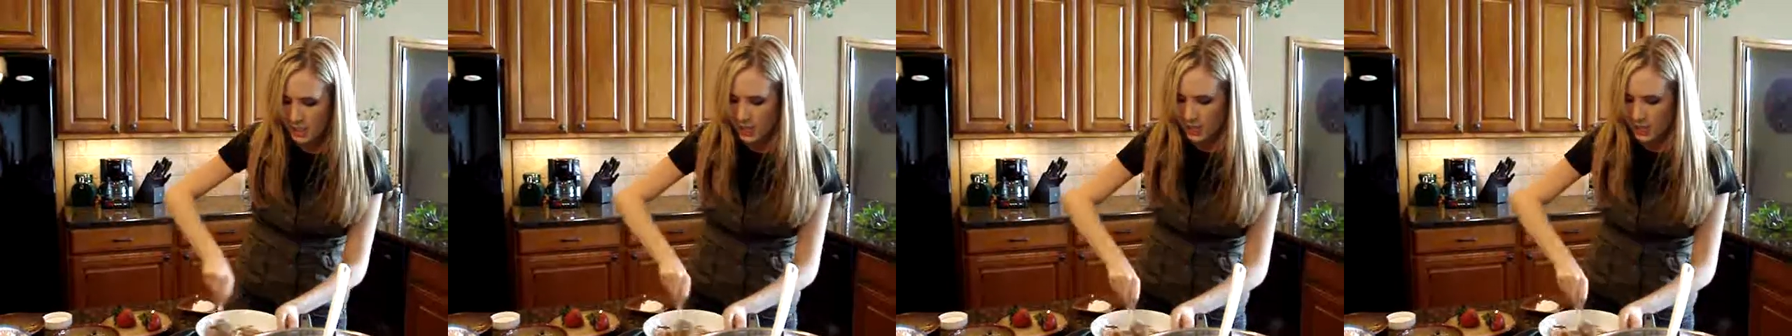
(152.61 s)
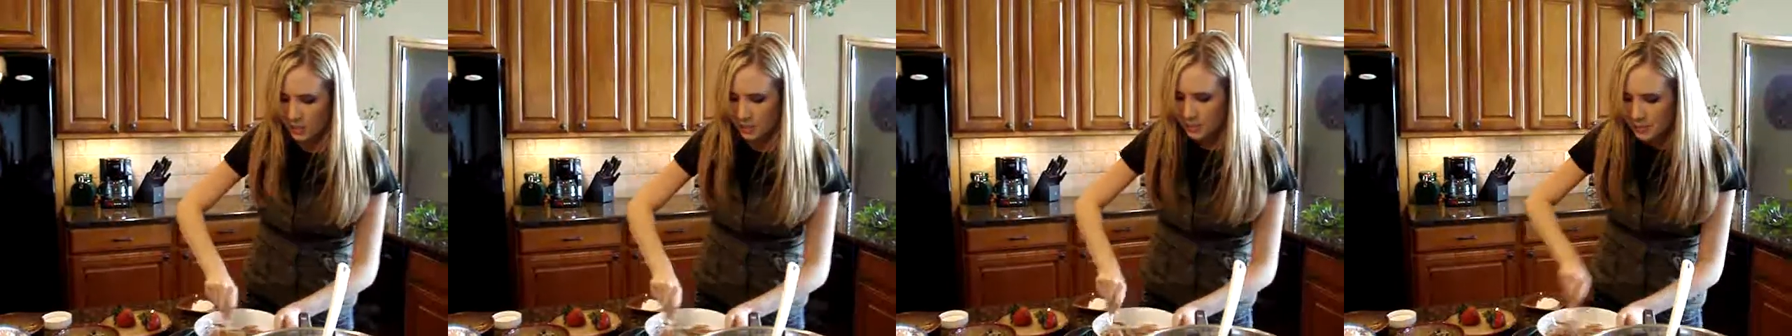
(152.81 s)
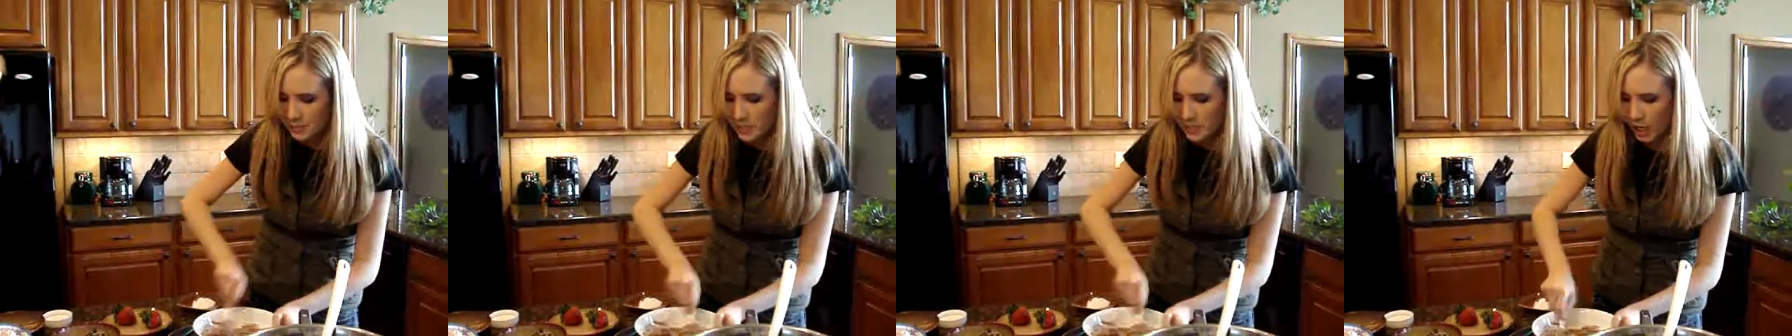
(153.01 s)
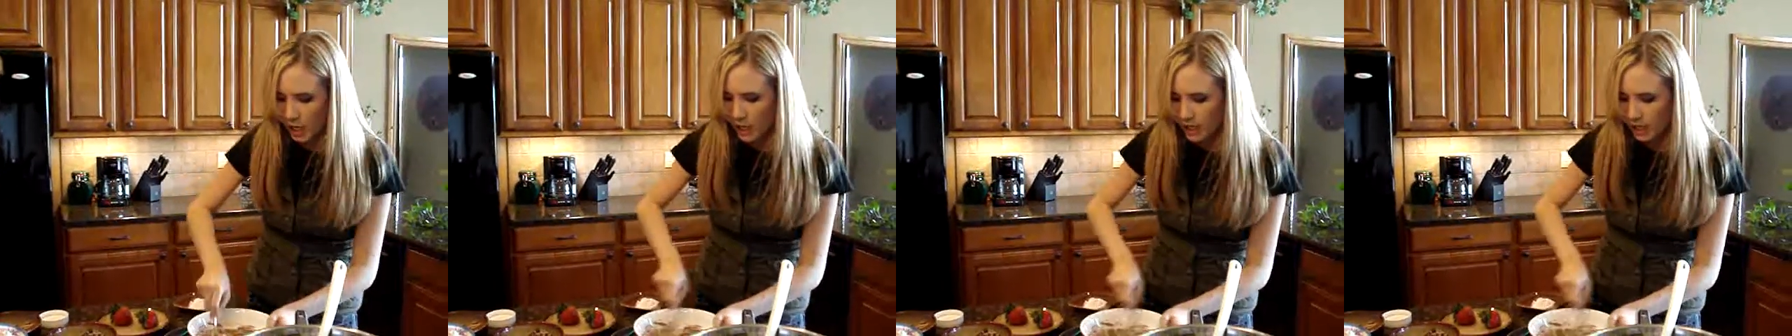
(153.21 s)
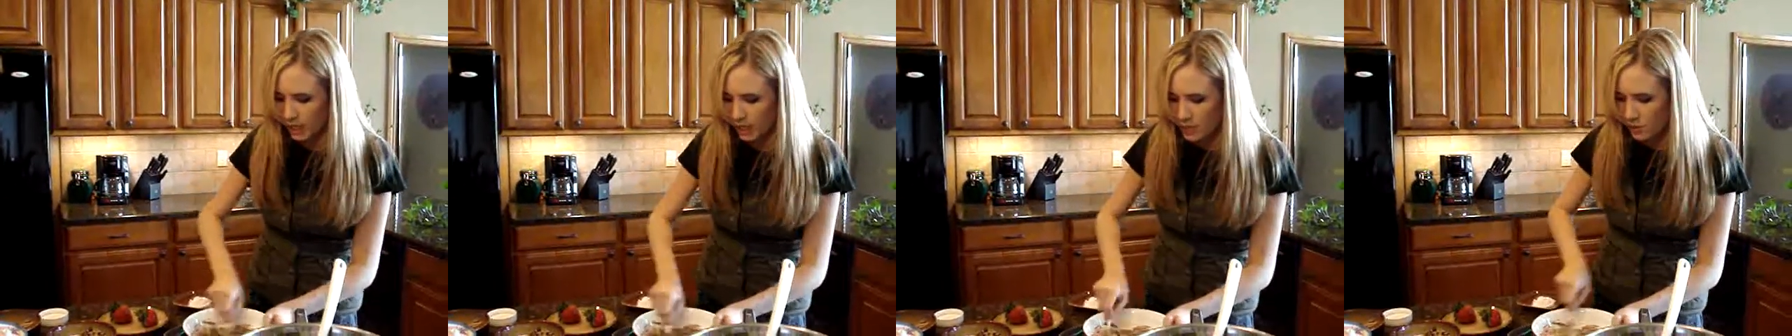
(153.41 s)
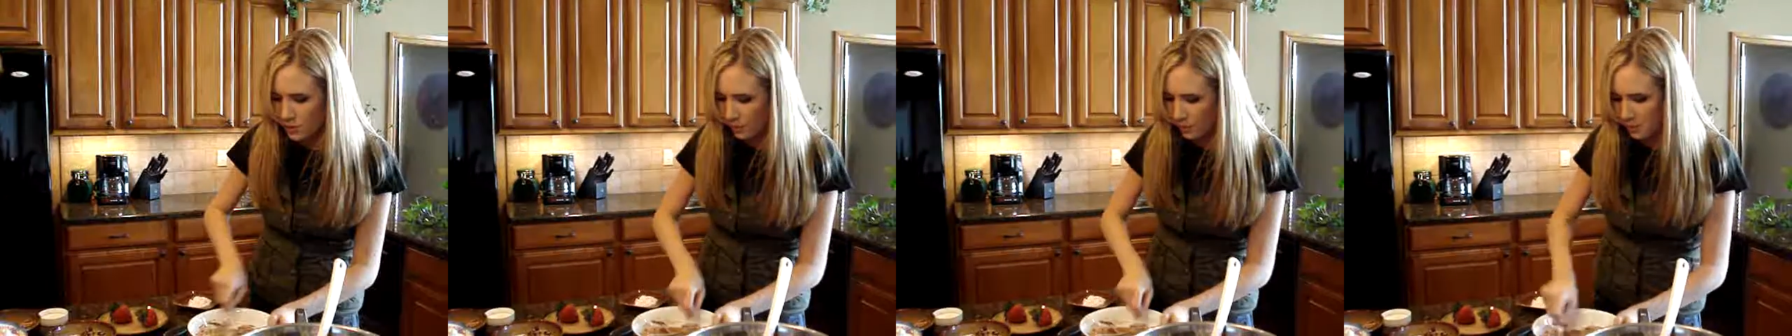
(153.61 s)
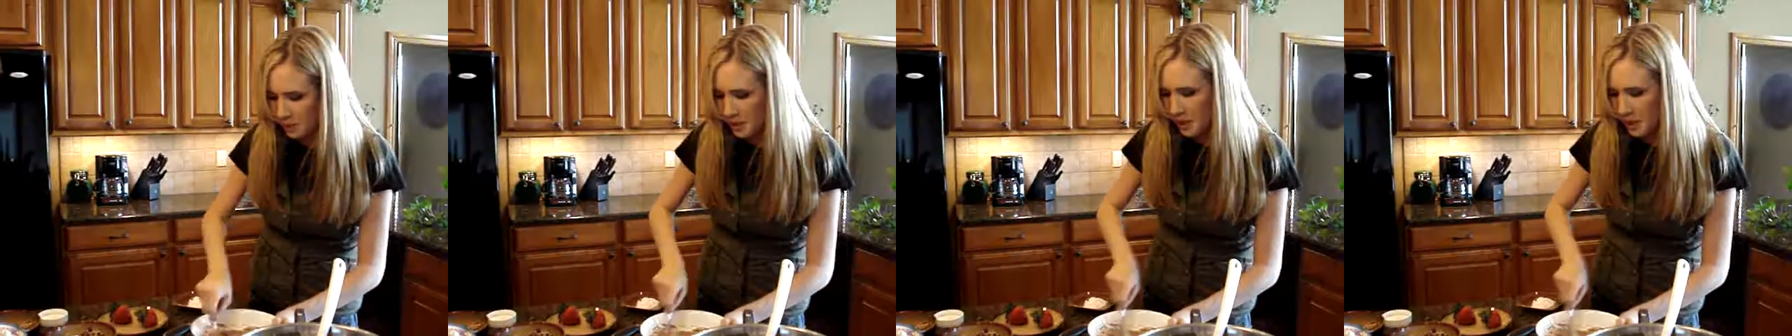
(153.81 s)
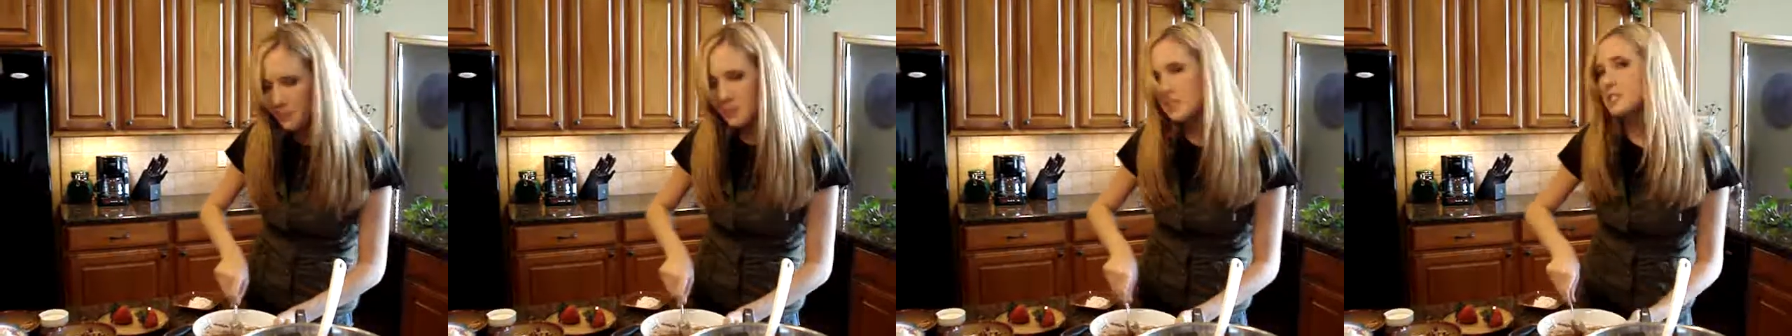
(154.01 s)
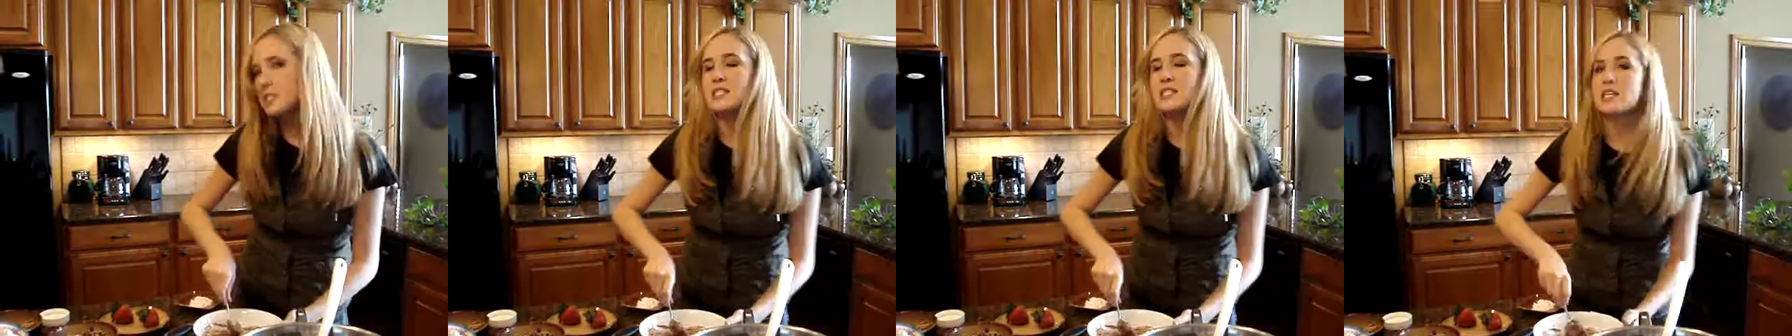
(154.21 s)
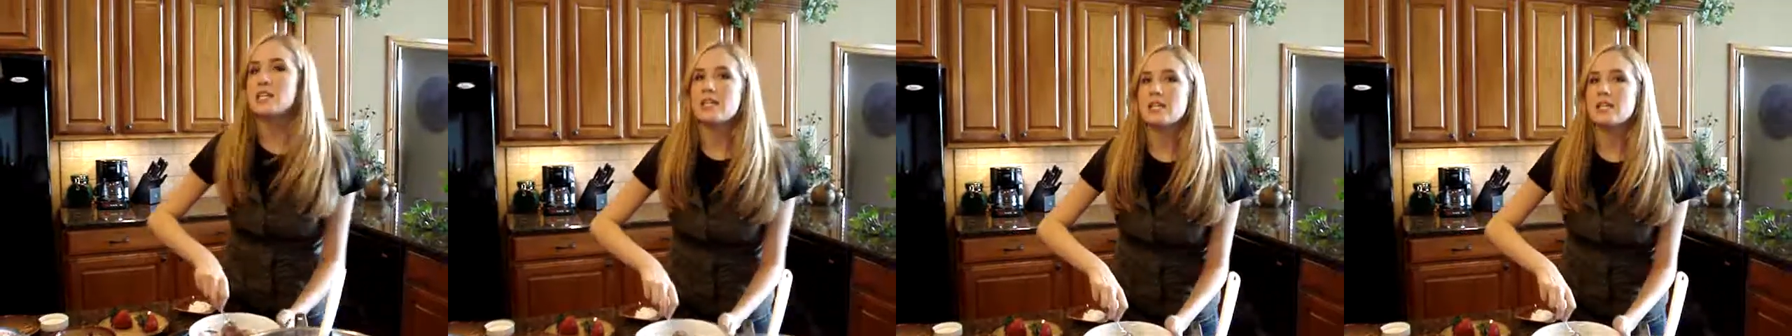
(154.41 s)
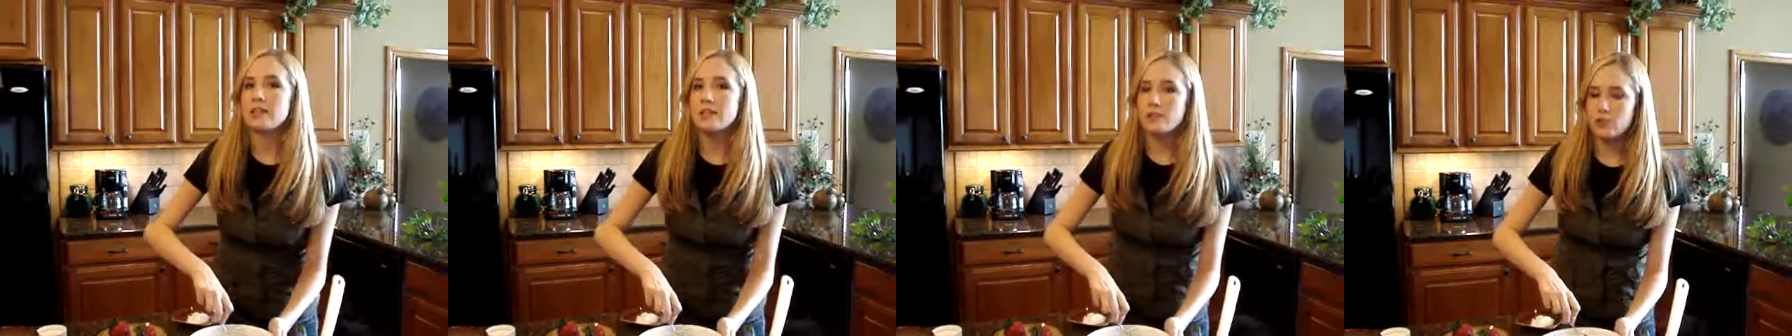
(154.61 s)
And it'll be dark and you won't be able to see any